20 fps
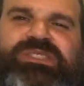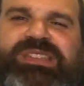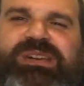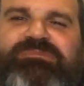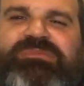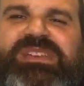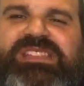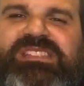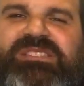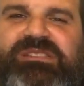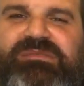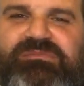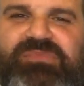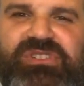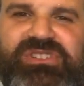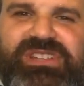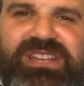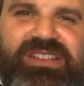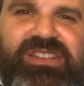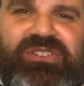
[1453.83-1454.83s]
that means in
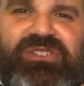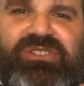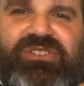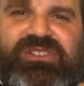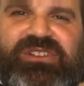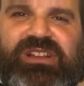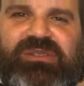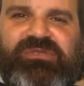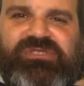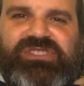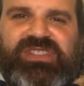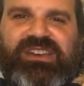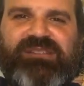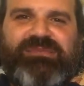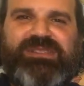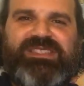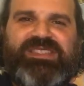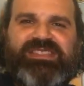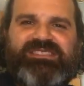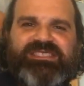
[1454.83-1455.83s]
particular, and I wish that, I
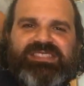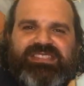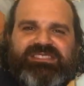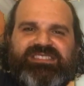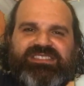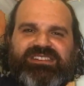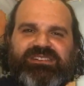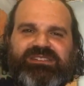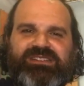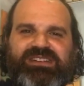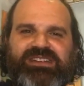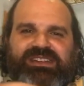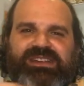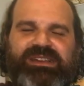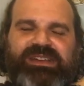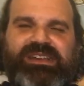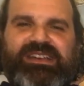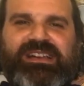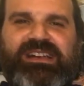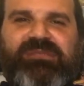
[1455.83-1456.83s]
mean, that's, that's a,
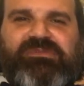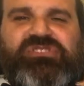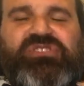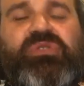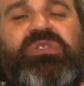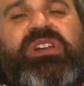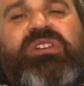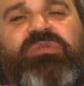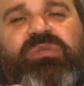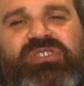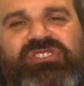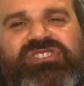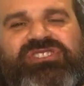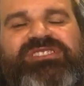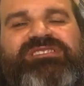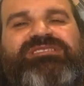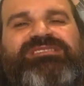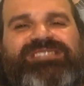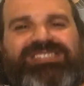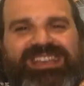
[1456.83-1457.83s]
I'm sure that
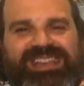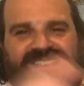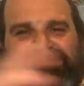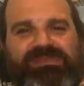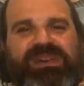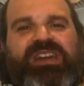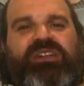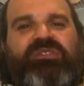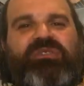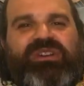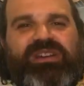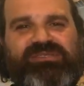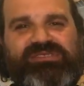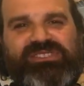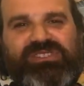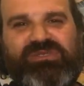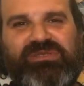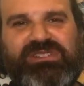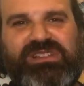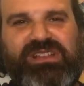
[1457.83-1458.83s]
question has paragraphs
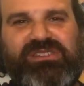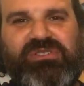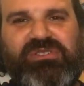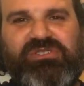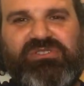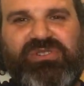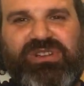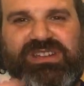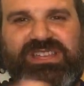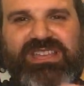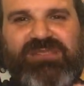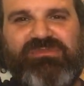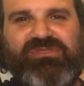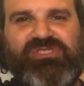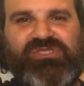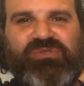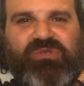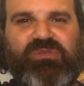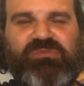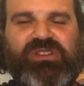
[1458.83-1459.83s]
to it, and I know you try to keep it
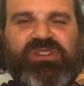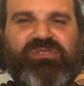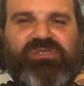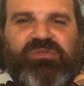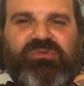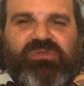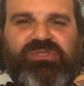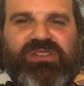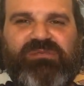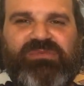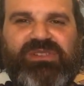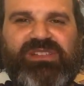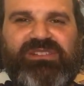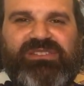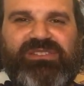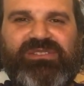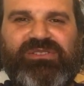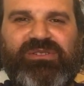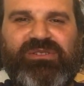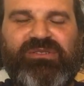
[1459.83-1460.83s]
short, but I don't know what that
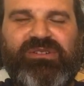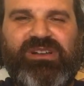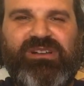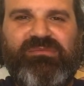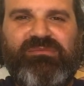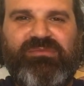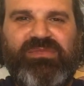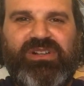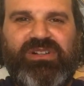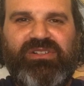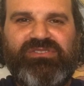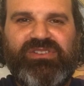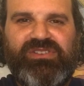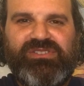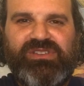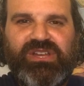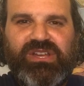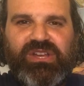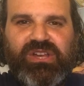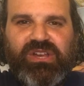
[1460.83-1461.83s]
means, so I apologize.
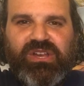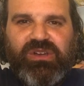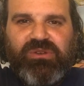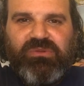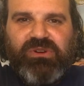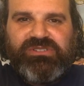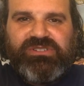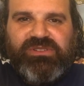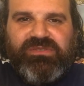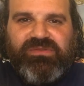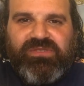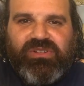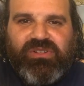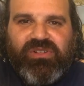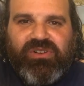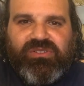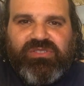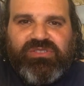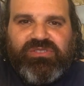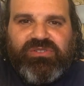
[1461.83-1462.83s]
What do you
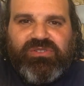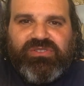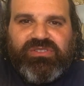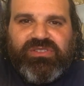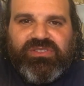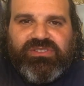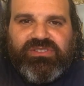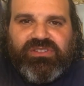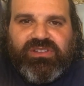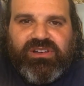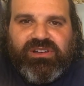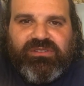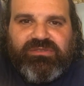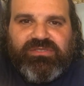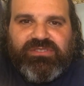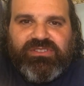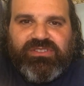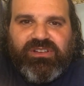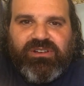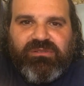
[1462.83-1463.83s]
feel are the uses of
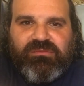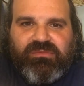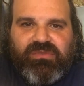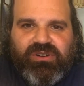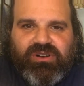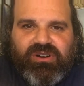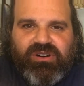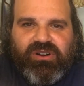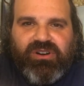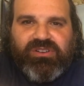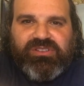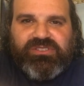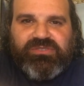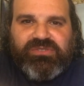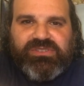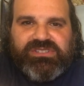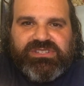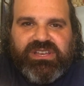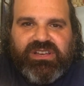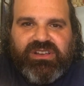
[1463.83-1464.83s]
some
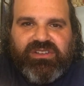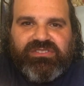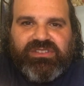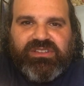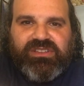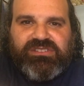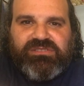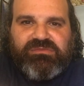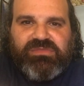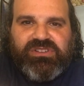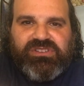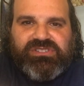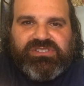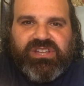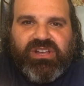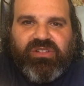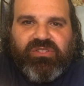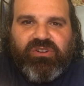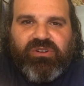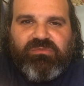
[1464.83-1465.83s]
auxiliary scales, like the diminished
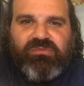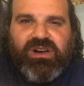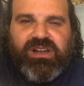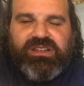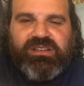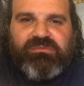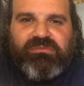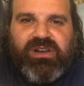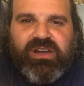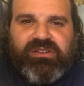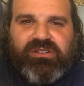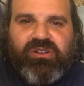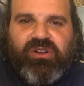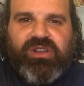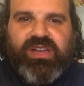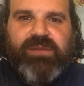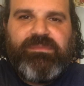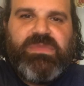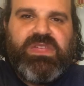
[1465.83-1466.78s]
scale or harmonic minor? Okay,